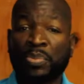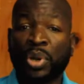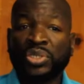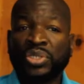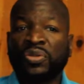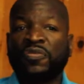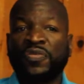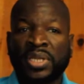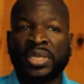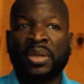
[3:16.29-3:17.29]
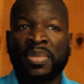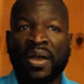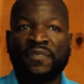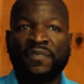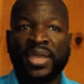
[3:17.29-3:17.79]
personal feeling
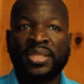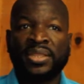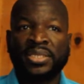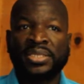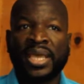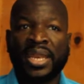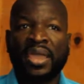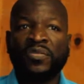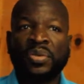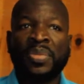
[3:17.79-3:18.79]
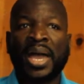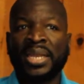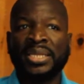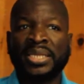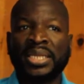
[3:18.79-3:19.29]
about faith is that
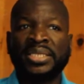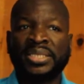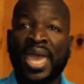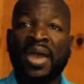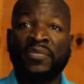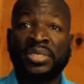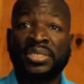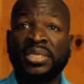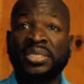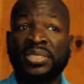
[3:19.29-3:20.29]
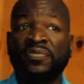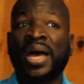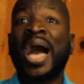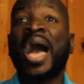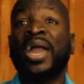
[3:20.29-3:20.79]
everybody needs to have a sense of a
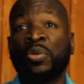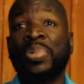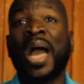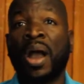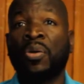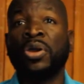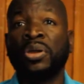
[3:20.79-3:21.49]
higher power,